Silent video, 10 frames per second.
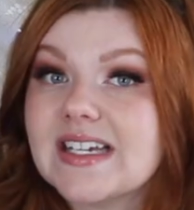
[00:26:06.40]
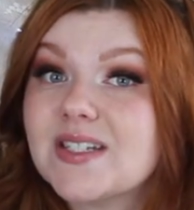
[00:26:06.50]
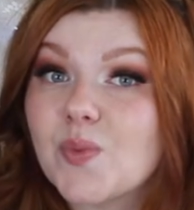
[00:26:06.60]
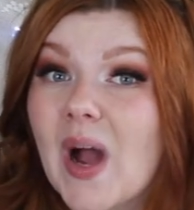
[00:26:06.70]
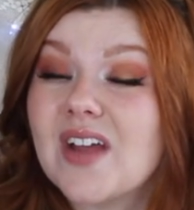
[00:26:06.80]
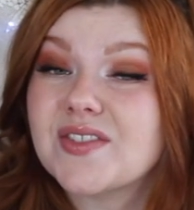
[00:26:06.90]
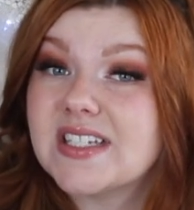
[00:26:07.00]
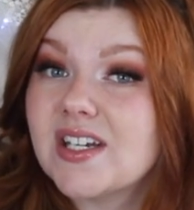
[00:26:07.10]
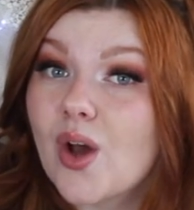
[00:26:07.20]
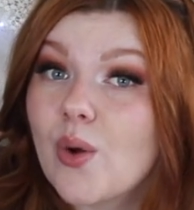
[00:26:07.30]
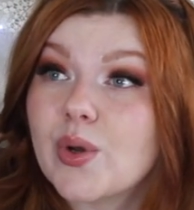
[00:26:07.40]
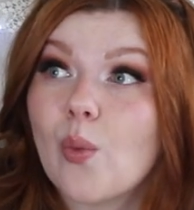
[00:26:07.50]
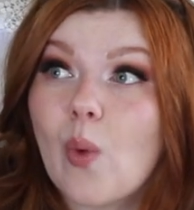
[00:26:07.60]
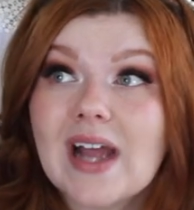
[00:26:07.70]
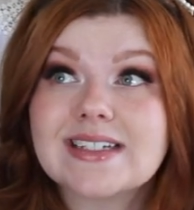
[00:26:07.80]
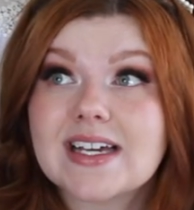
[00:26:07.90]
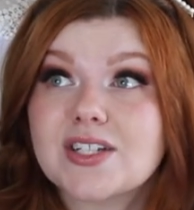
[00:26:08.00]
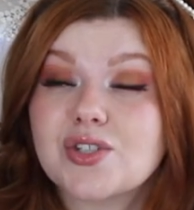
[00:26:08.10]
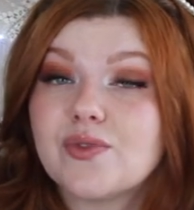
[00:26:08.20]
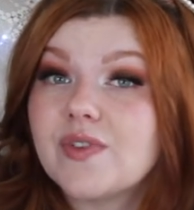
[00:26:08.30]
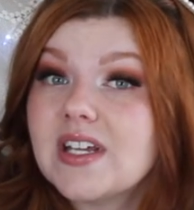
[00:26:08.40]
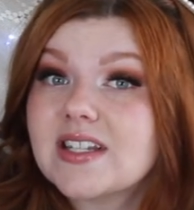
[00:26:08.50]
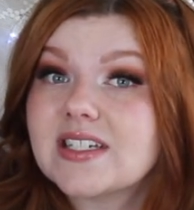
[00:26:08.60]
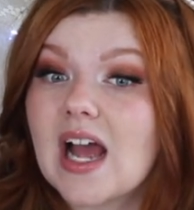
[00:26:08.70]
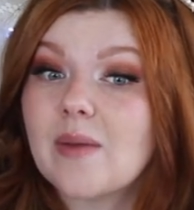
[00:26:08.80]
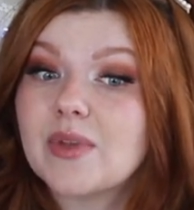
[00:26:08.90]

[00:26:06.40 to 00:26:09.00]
his wife did own a white SUV at the time